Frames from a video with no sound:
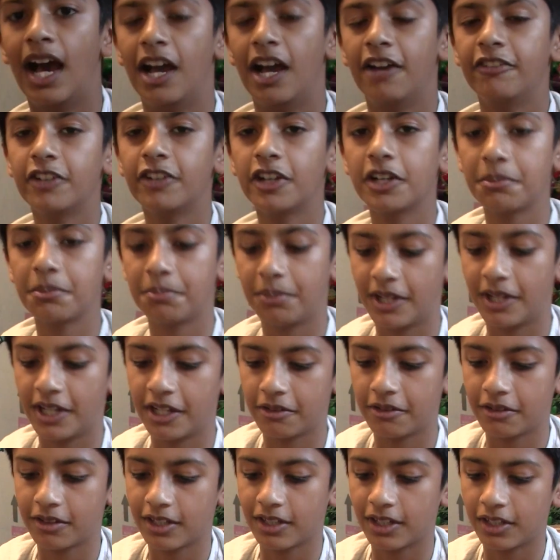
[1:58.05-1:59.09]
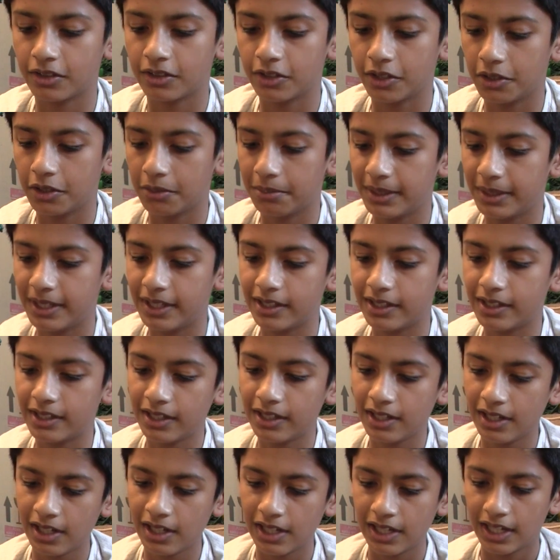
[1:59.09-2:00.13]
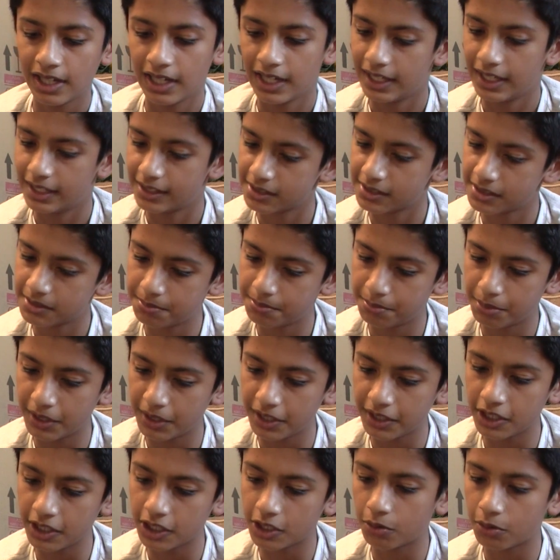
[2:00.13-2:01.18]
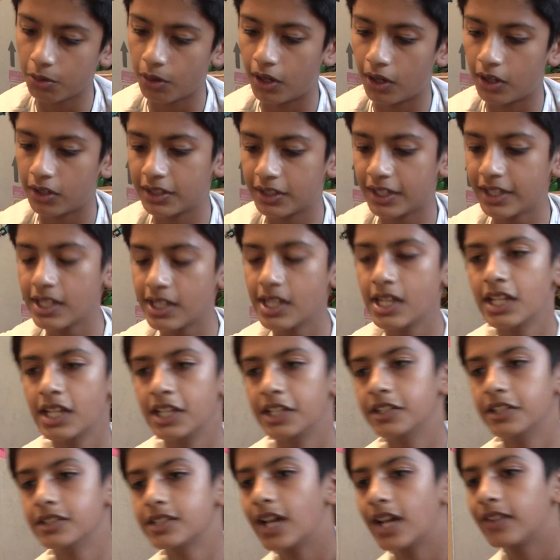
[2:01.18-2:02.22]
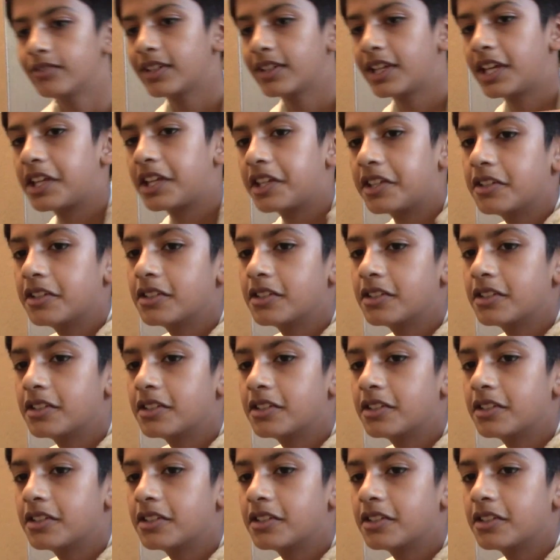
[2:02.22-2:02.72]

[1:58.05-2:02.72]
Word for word: I've already played with it a little bit, it's pretty good quality. You just have to get